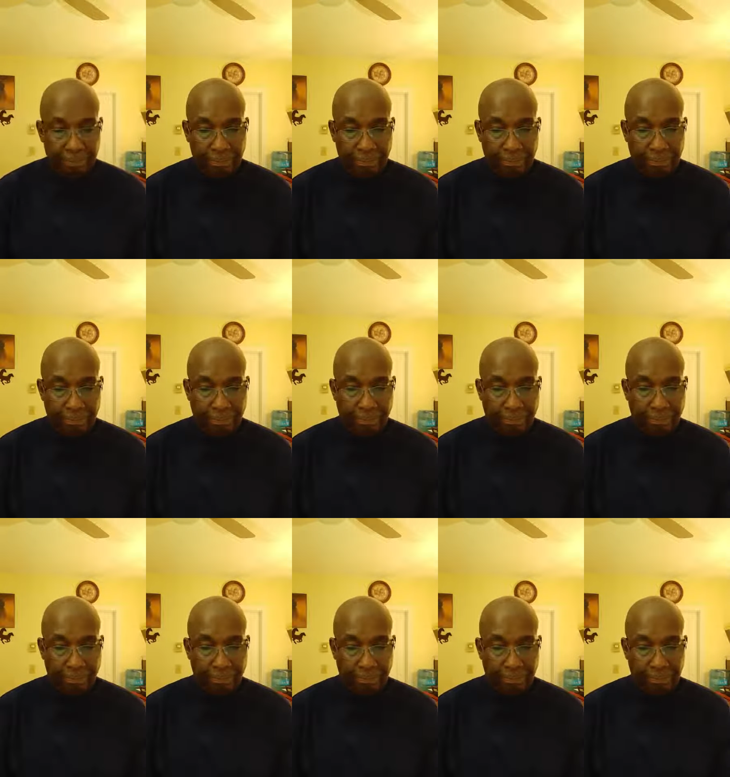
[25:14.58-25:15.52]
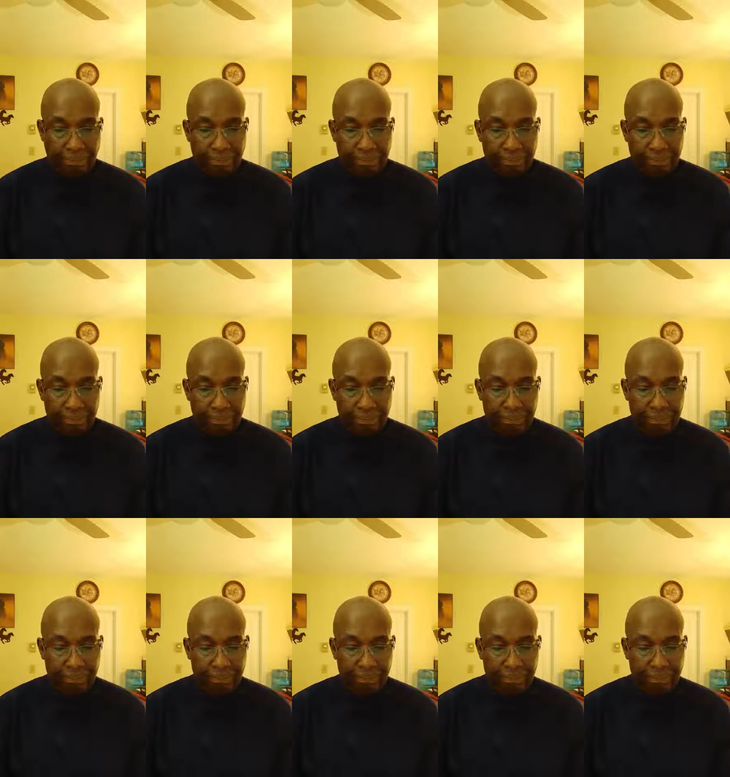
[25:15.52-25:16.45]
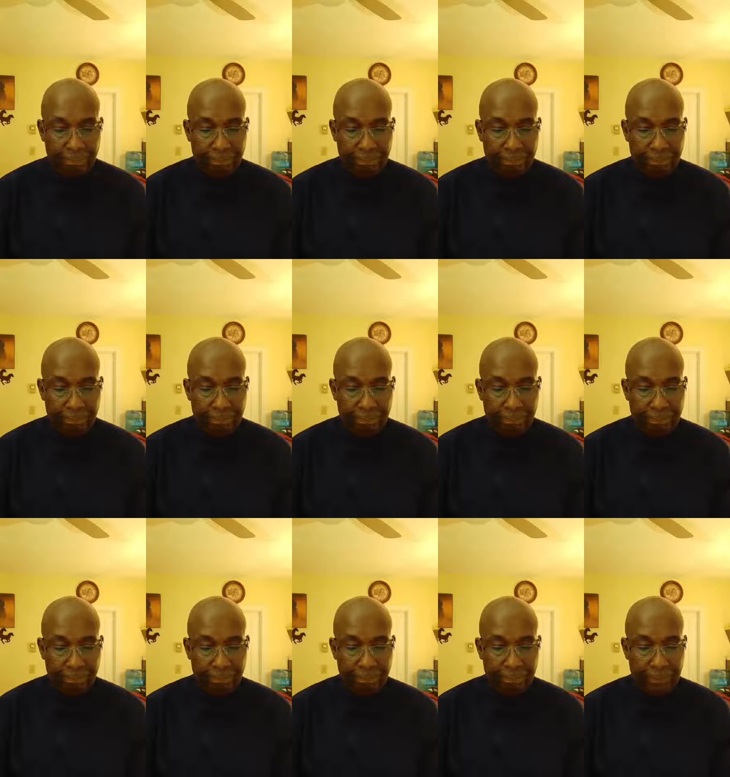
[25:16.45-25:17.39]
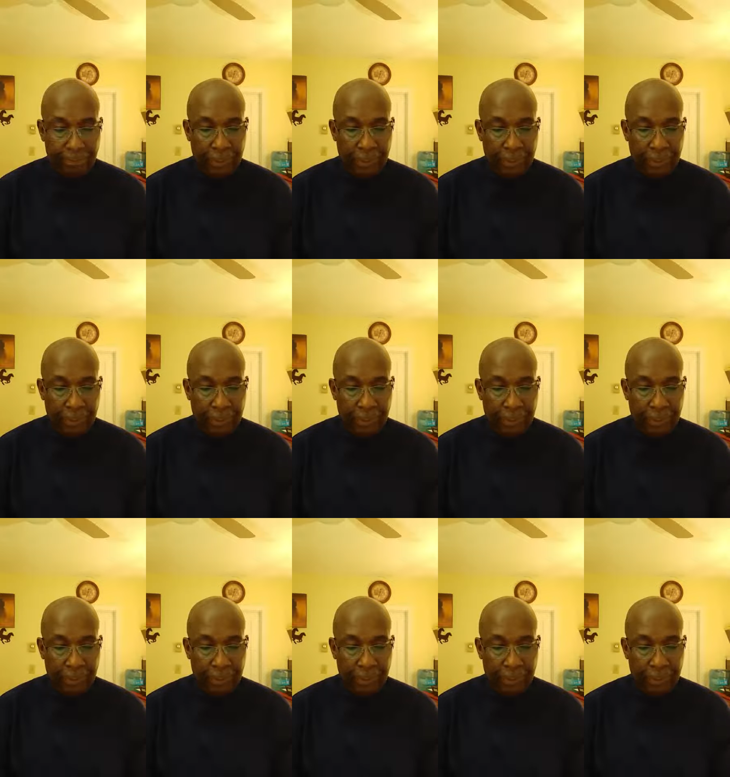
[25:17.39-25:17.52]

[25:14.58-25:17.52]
No one is speaking in this clip.